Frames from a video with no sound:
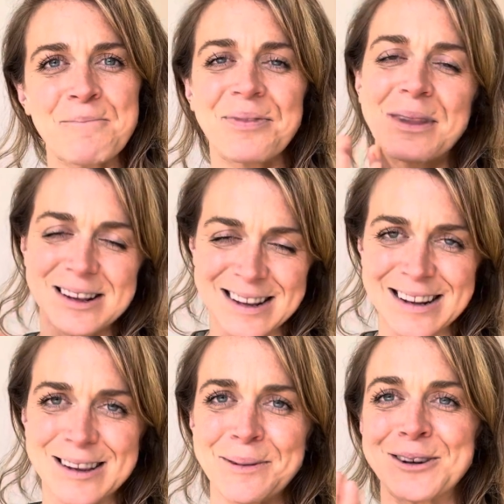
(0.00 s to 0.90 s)
this
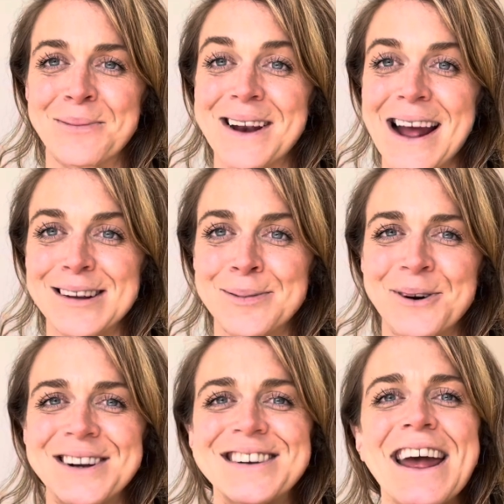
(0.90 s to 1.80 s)
leads me on to my next
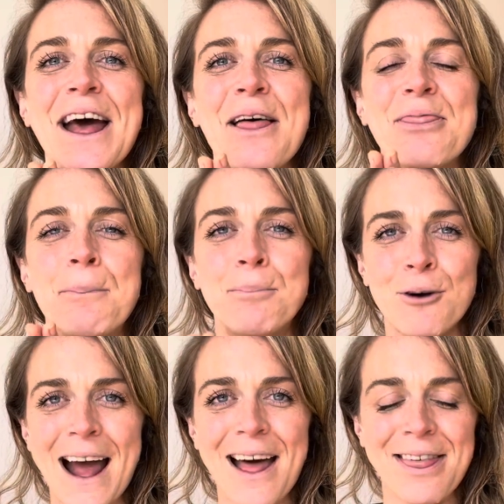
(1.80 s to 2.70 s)
point, the
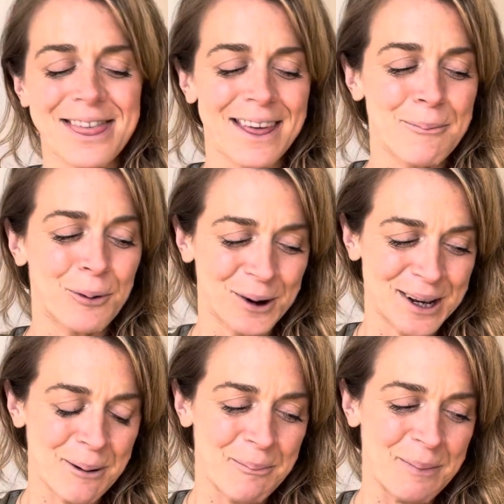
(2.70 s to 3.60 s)
breath,
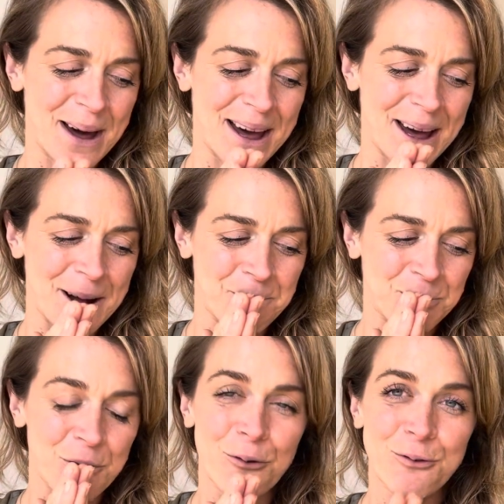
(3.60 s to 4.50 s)
point number
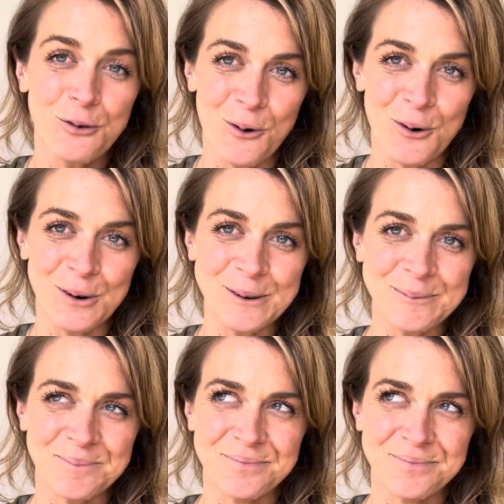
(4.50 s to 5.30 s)
5,